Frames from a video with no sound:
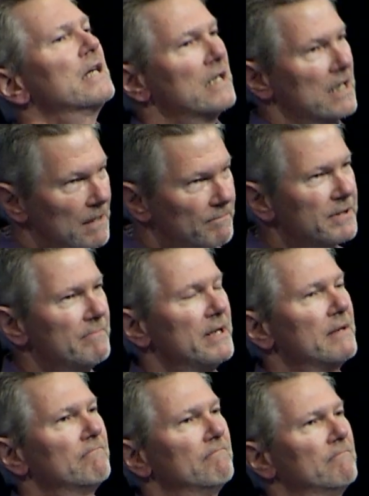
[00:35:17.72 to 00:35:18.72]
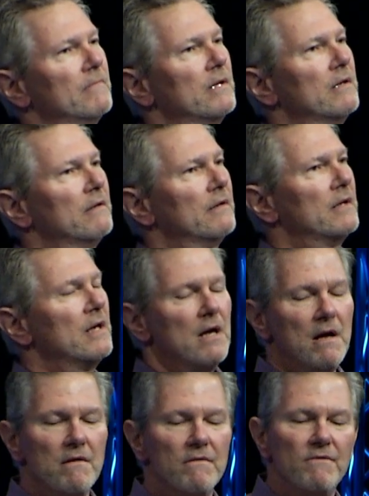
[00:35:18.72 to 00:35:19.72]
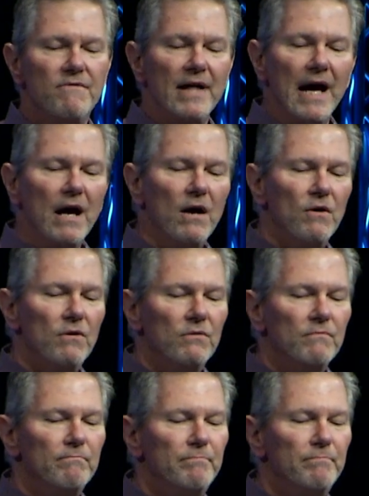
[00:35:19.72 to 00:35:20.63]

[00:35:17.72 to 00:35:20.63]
Come to me. Thou